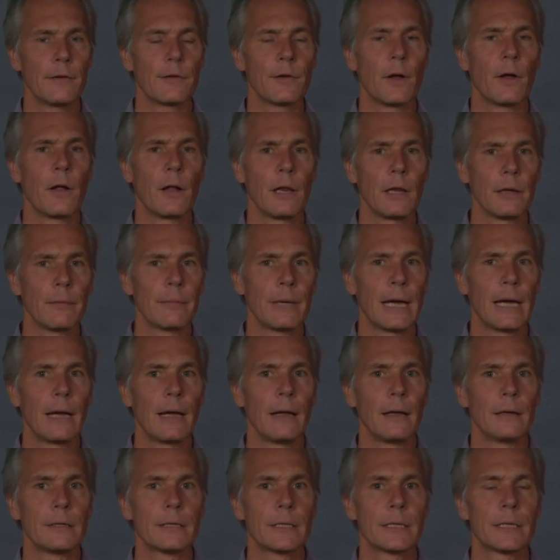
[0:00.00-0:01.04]
It's all
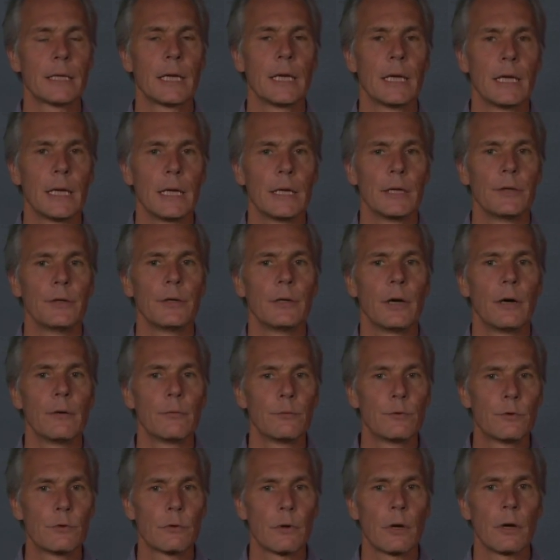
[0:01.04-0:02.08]
about
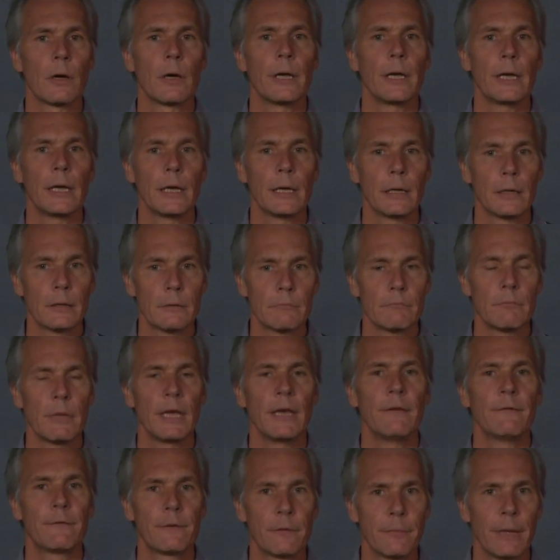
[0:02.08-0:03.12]
drawing
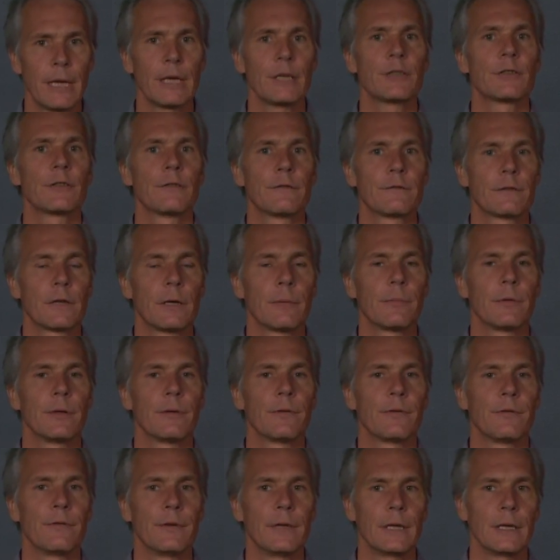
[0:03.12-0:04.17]
information from
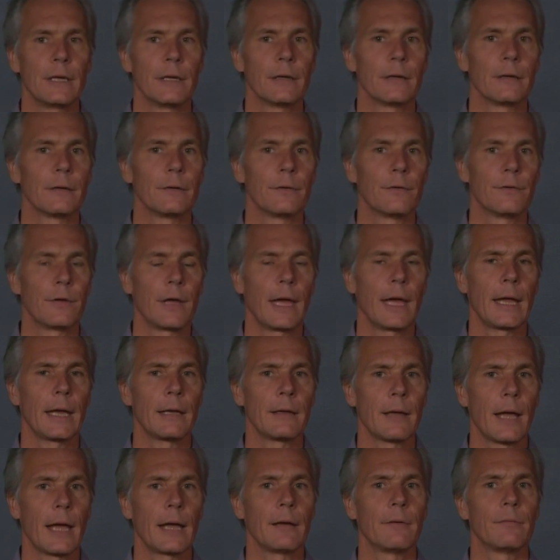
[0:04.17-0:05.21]
those videos
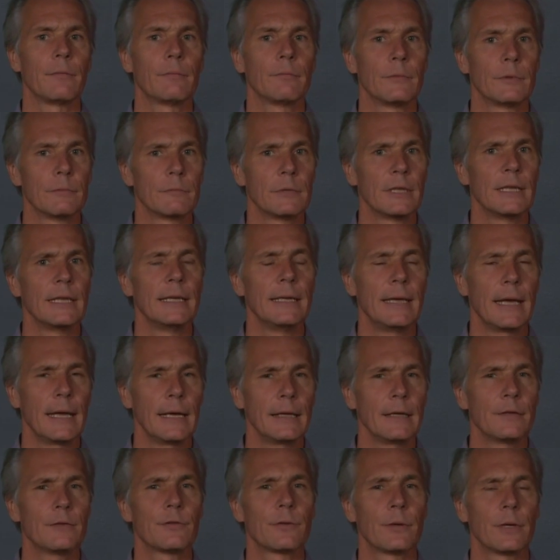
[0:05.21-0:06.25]
and
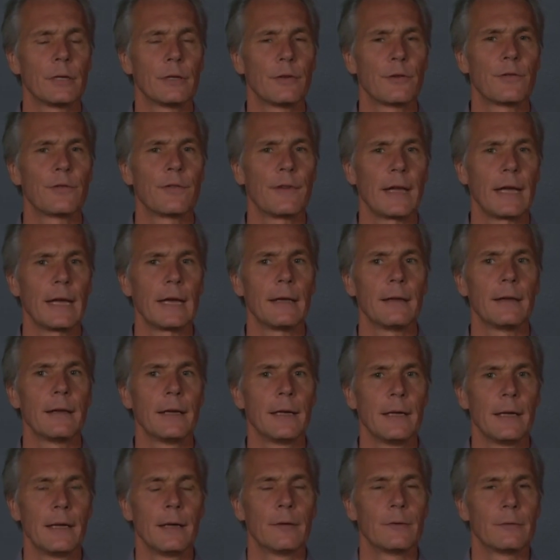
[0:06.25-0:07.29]
getting to understand
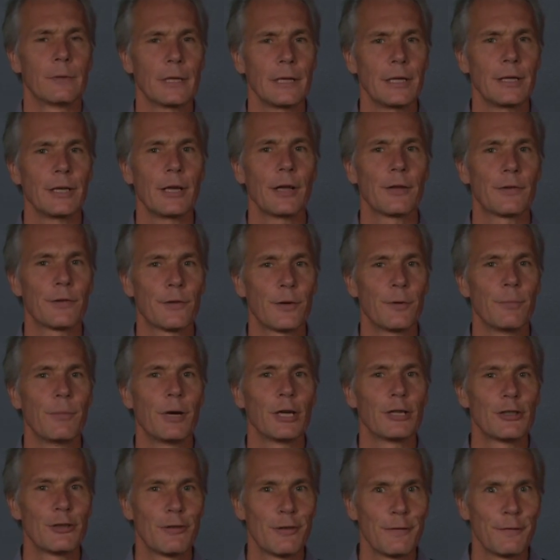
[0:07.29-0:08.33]
really not so
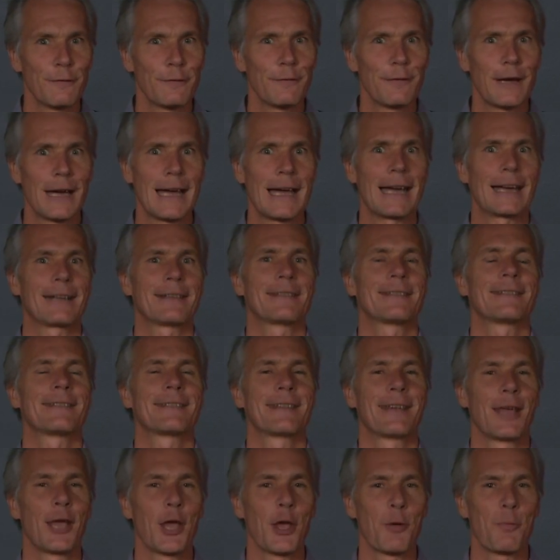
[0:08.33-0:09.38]
much the
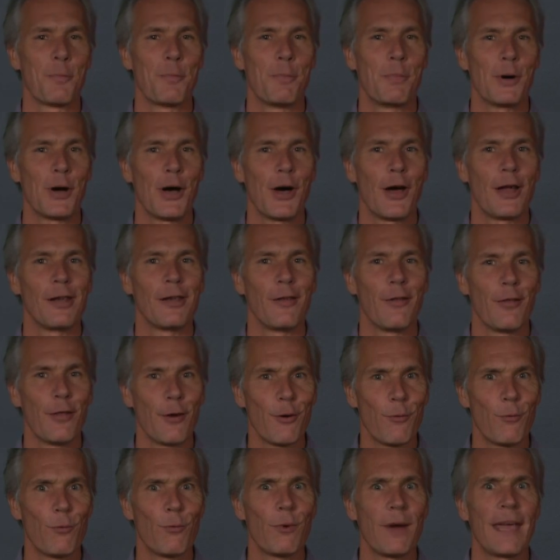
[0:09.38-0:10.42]
facts, but
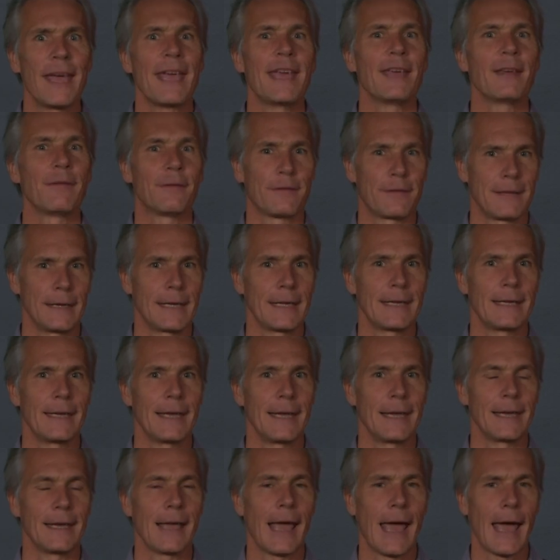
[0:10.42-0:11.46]
the way of
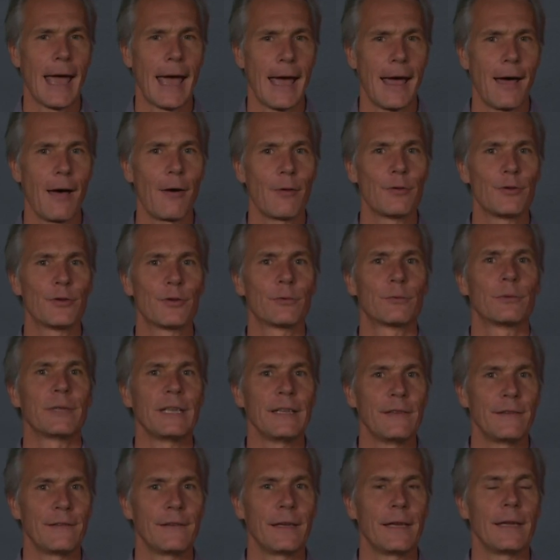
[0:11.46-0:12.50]
thinking, how to
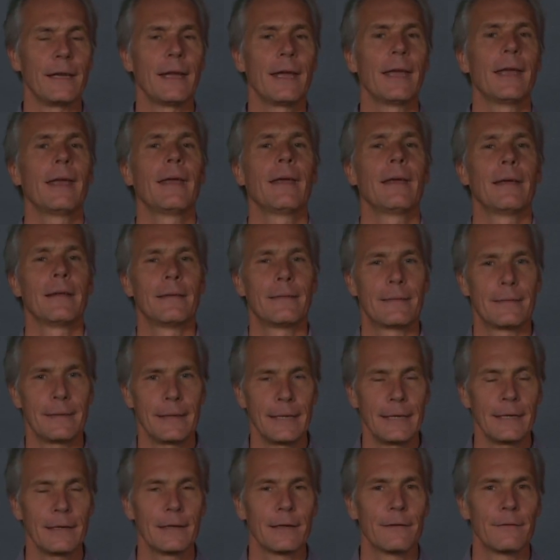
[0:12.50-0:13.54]
reason.
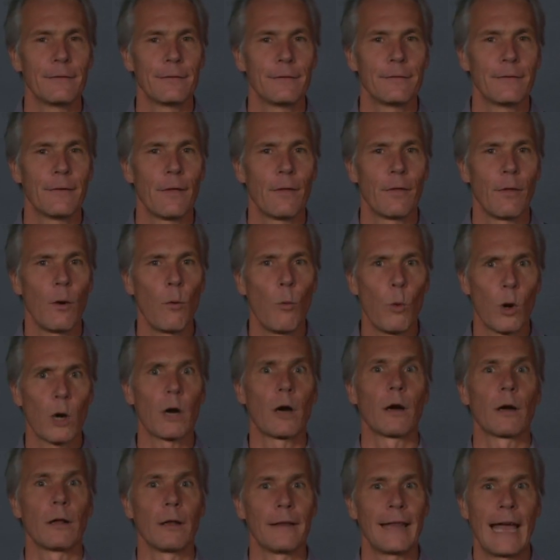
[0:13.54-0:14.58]
Think of the
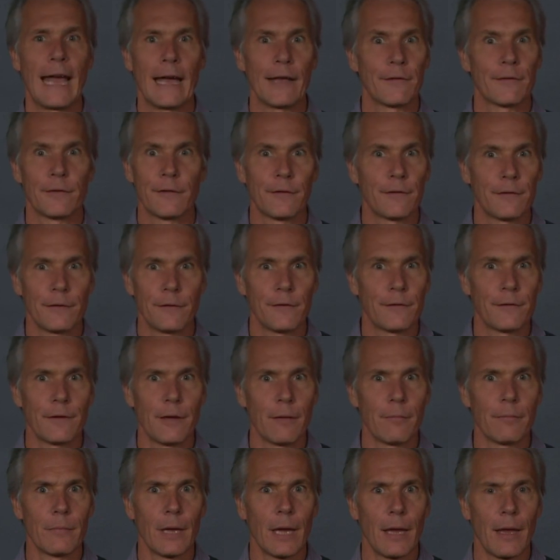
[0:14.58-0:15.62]
world as a
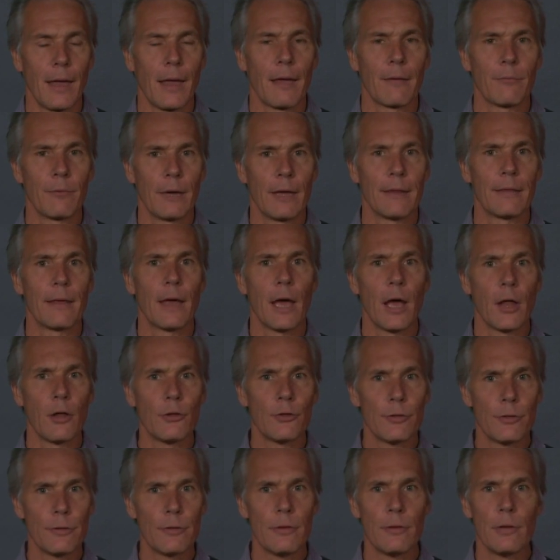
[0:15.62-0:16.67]
system and with
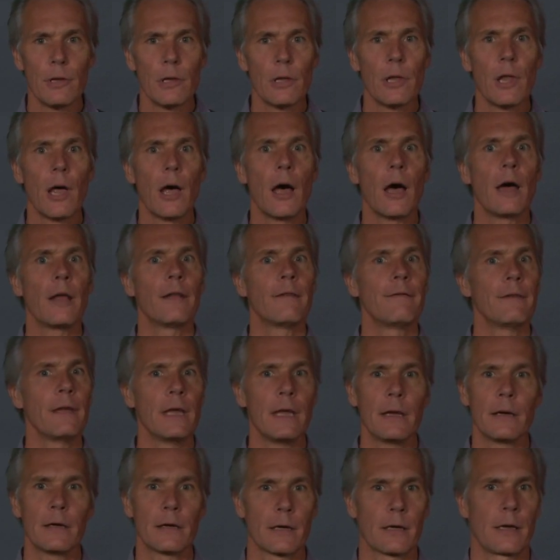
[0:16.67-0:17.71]
a lot of
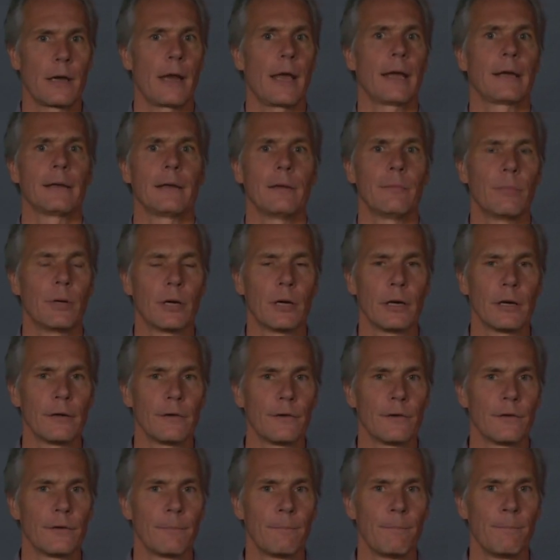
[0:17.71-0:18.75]
interconnected
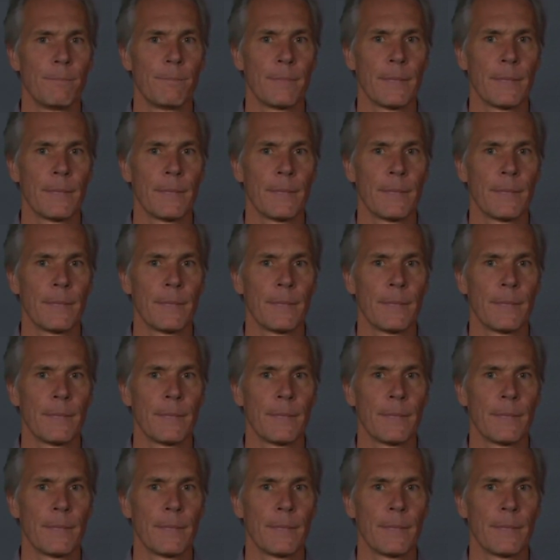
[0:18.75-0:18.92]
parts.